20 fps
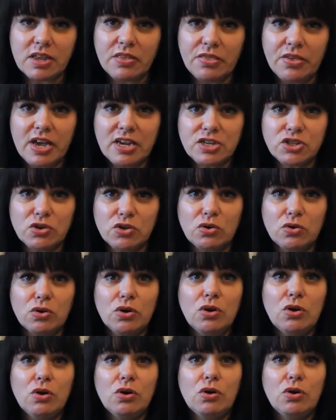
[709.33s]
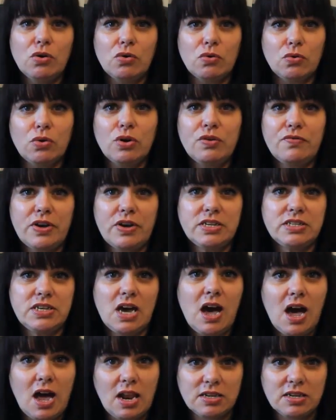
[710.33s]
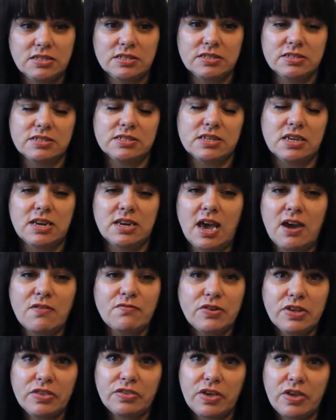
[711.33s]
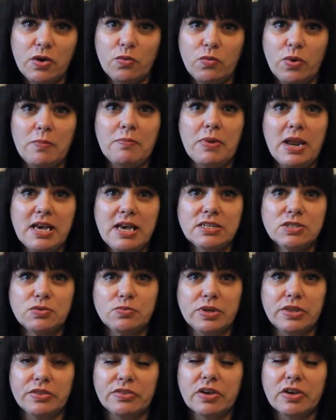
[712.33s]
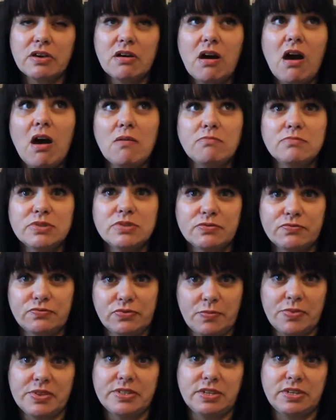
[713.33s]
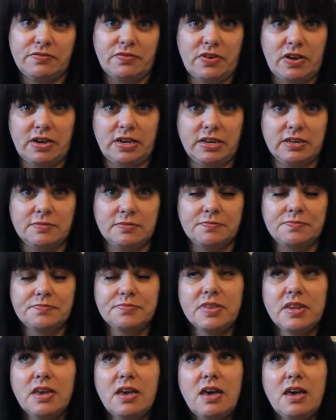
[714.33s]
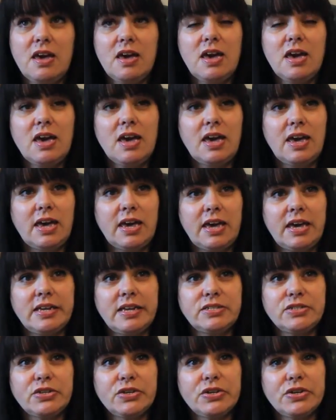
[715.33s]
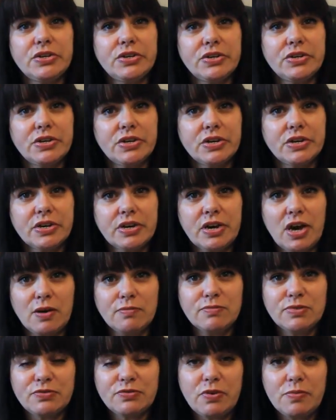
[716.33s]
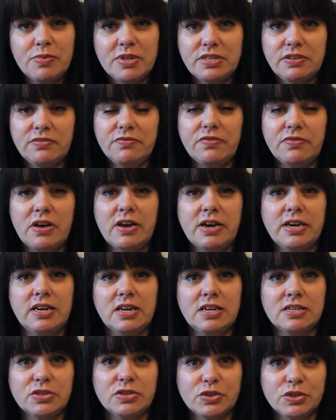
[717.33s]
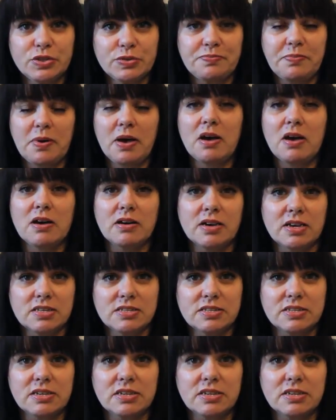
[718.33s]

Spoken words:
that all of our talents and everything we're blessed with comes from the divine. It comes from the divine as a spark, as